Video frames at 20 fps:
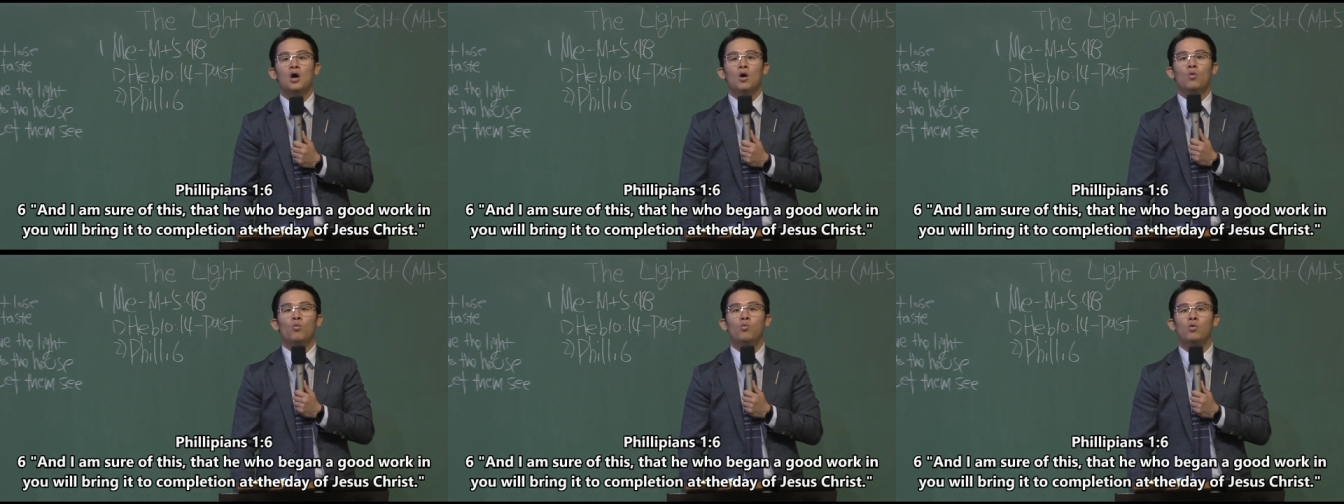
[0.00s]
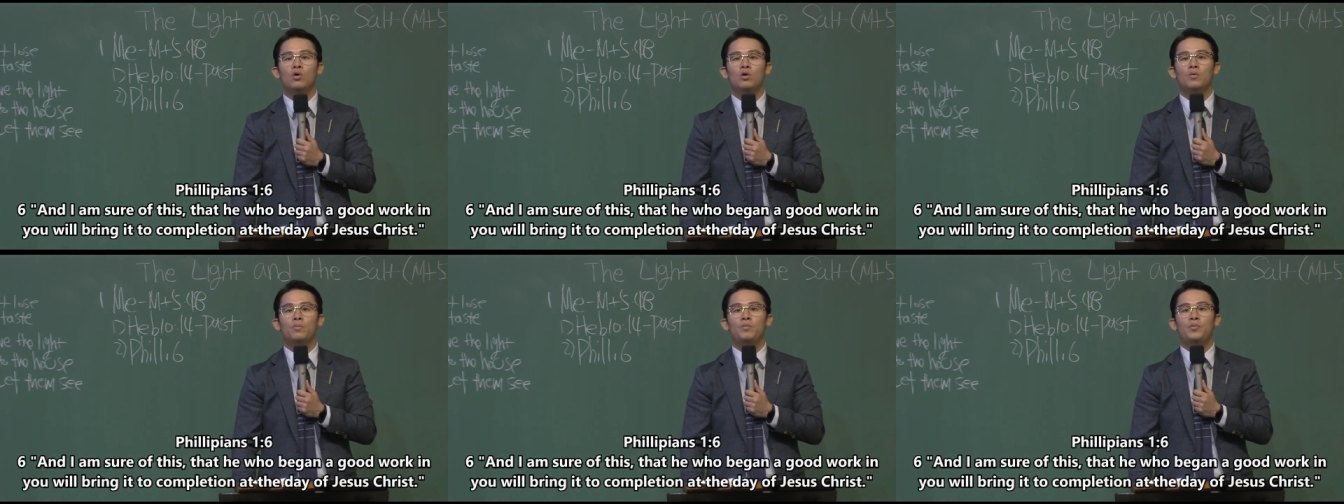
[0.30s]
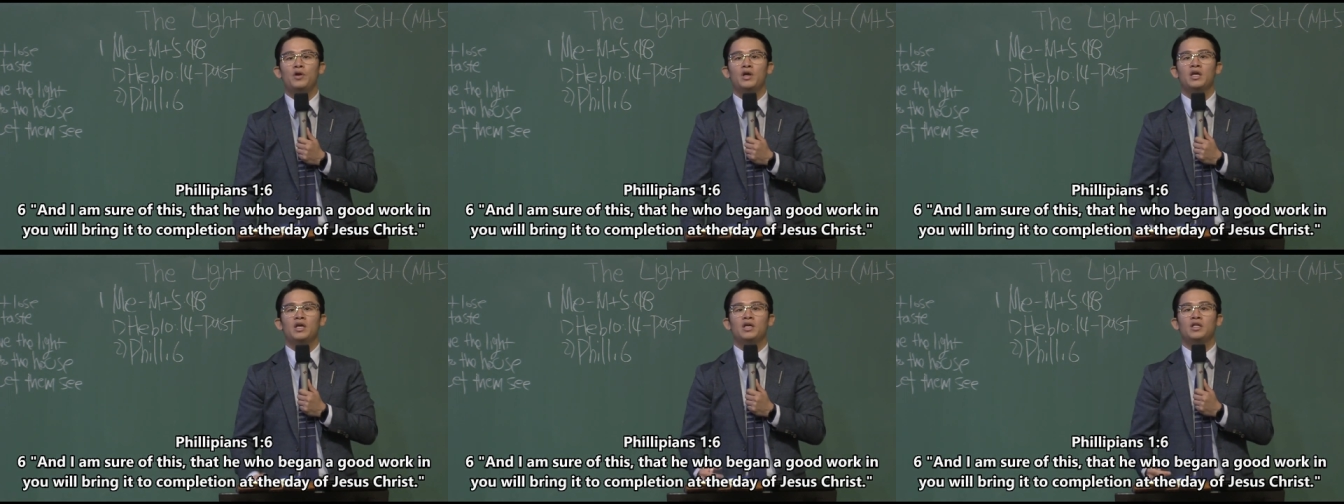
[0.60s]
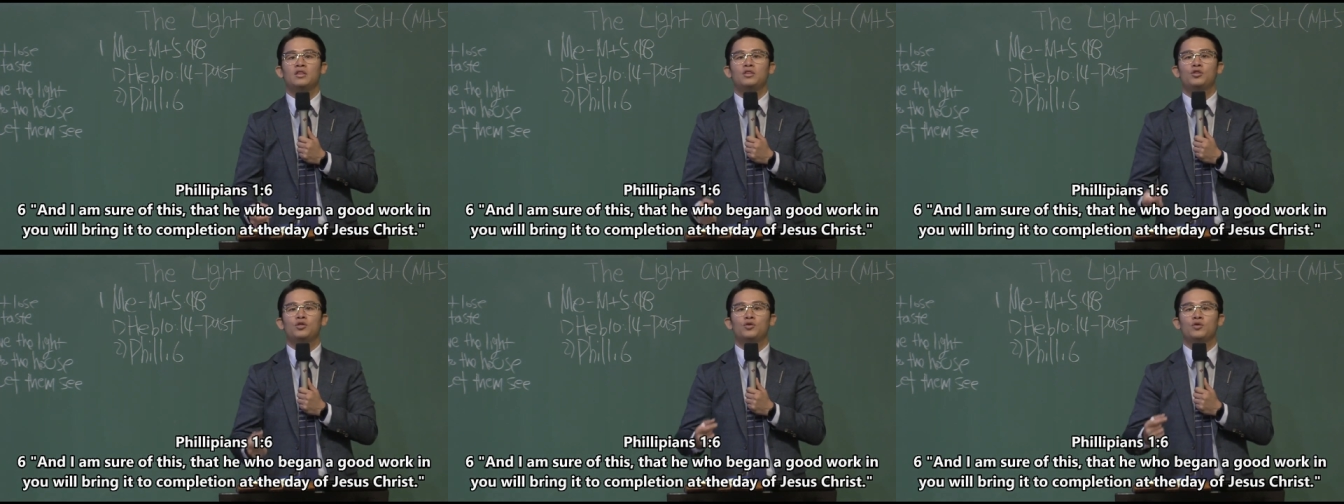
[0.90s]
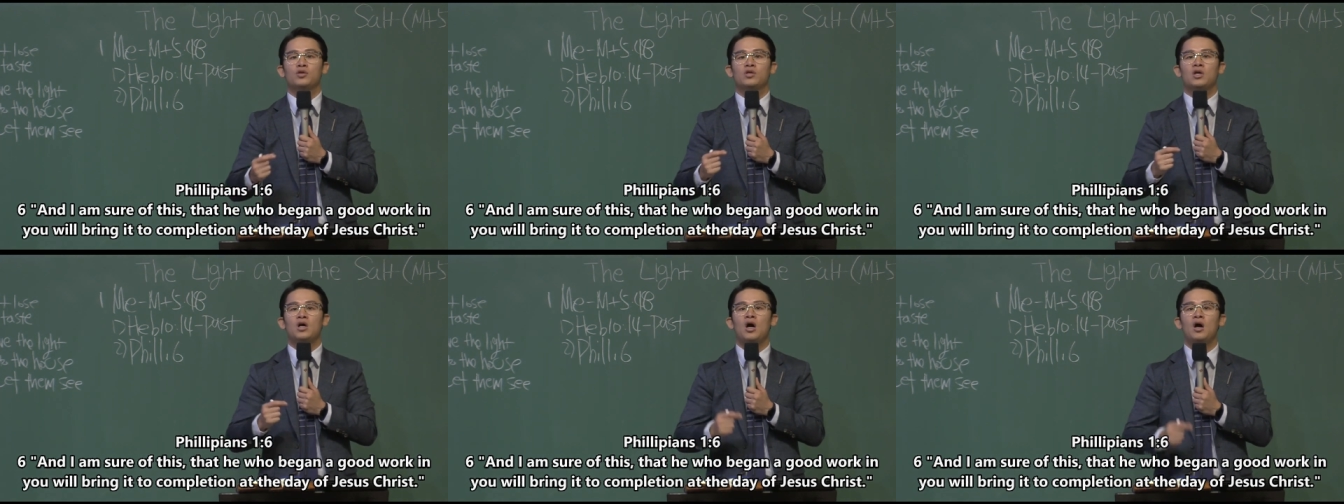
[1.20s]
will bring it to
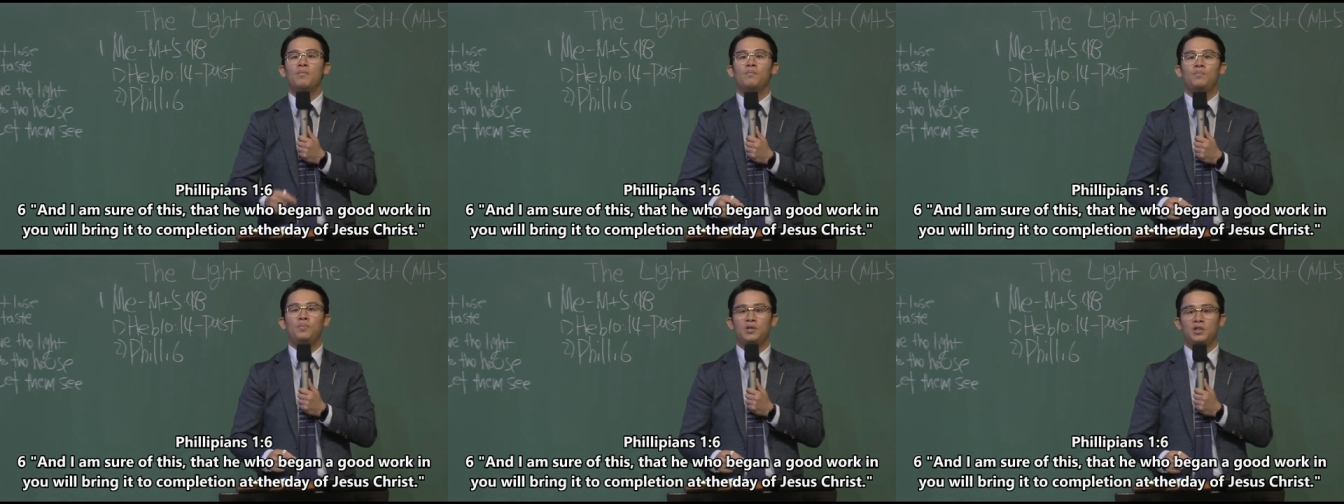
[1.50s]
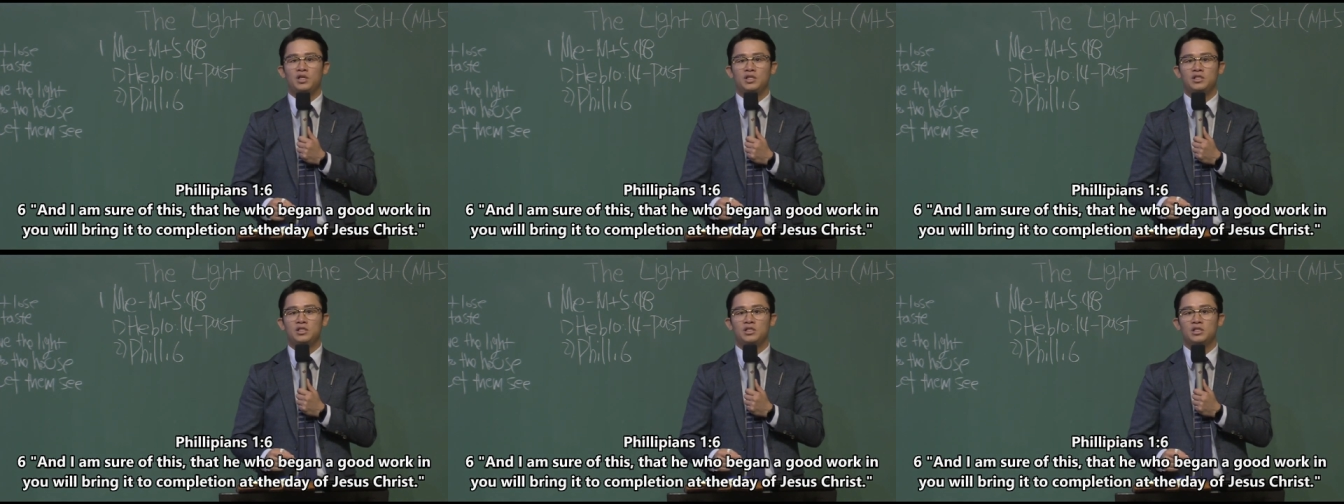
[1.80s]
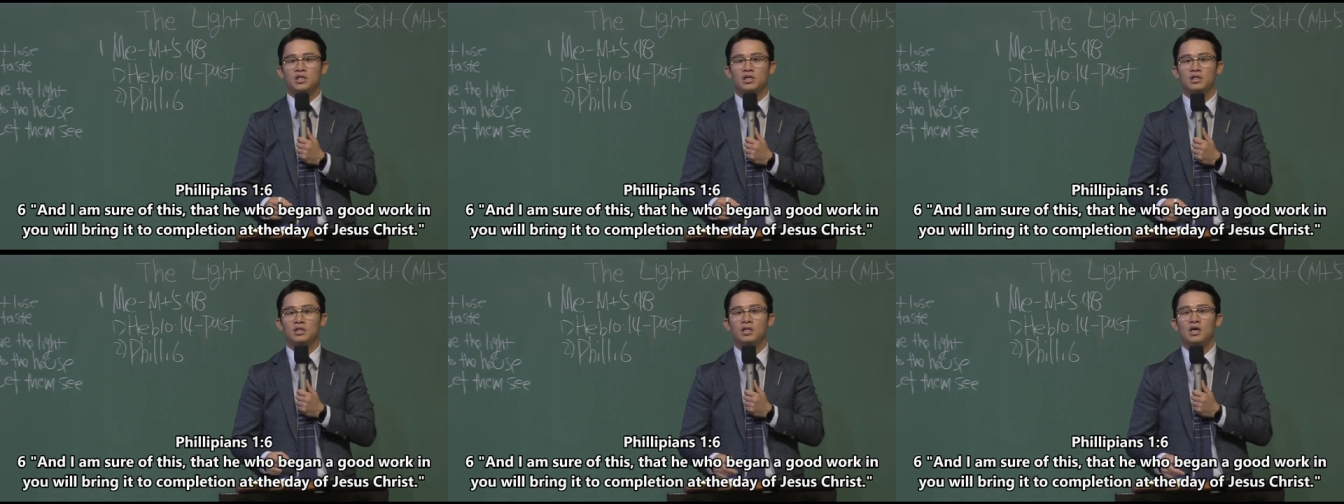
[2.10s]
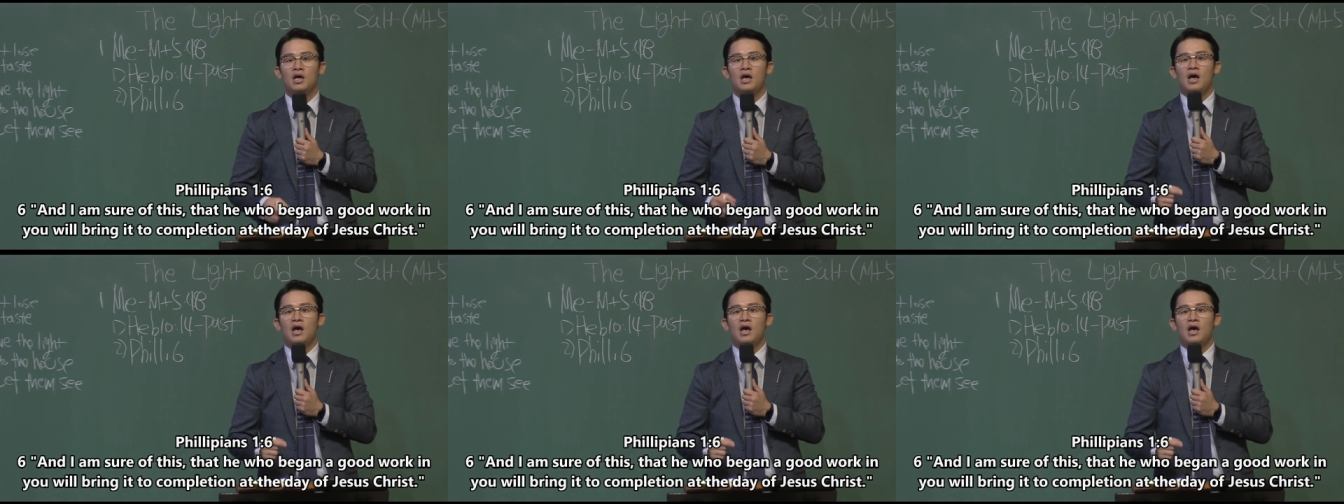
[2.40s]
completion